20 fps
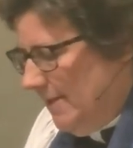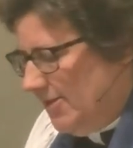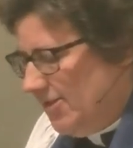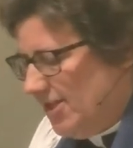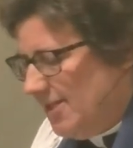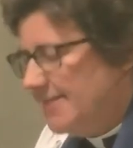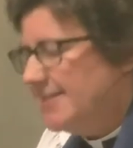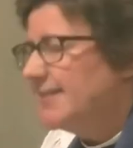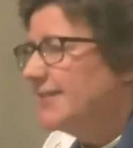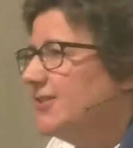
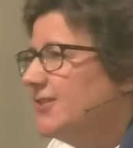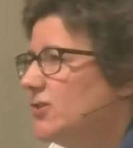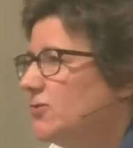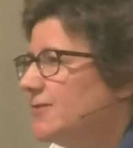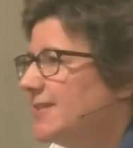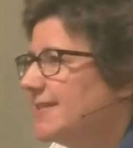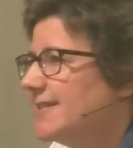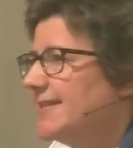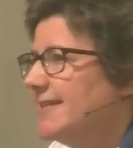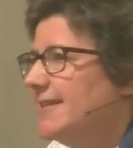Jesus
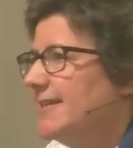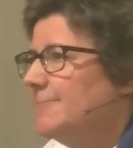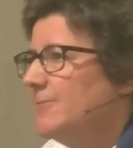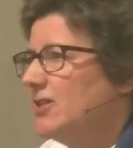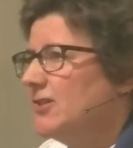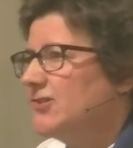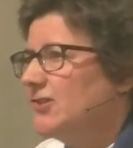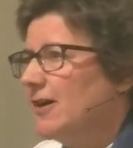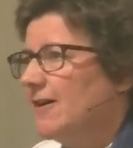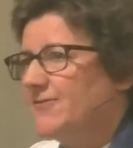uses the
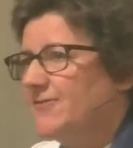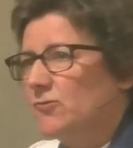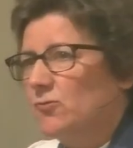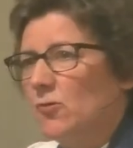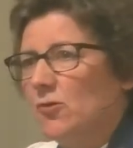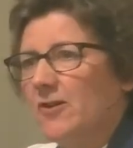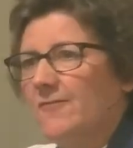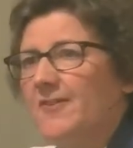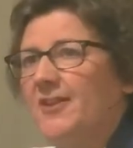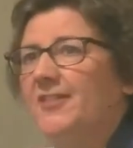image, after
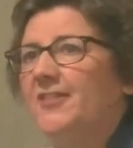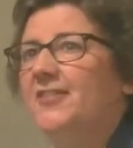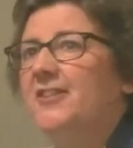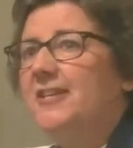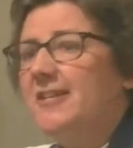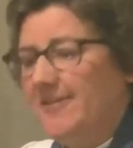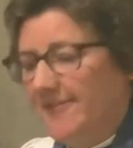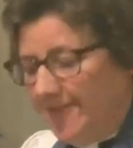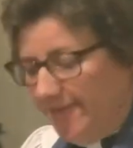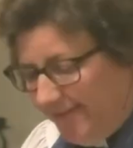all, of a
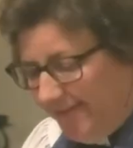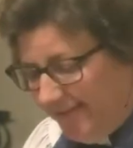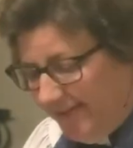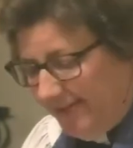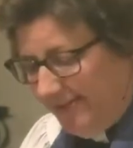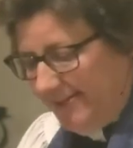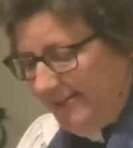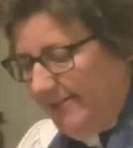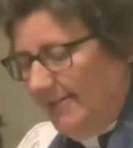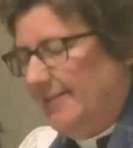thief
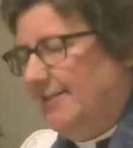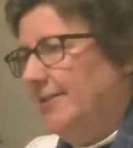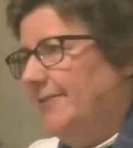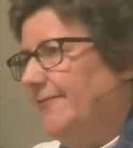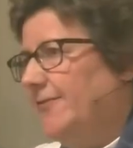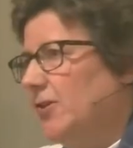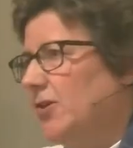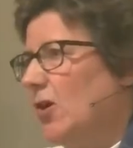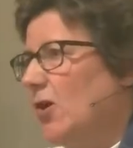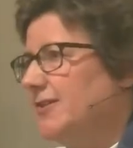
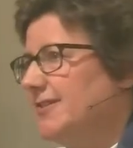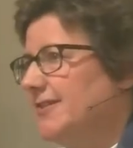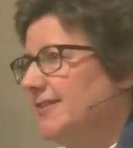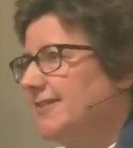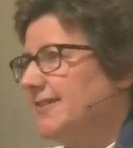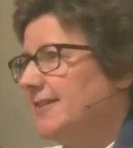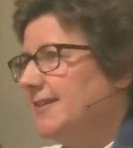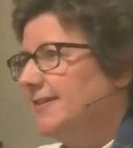for God's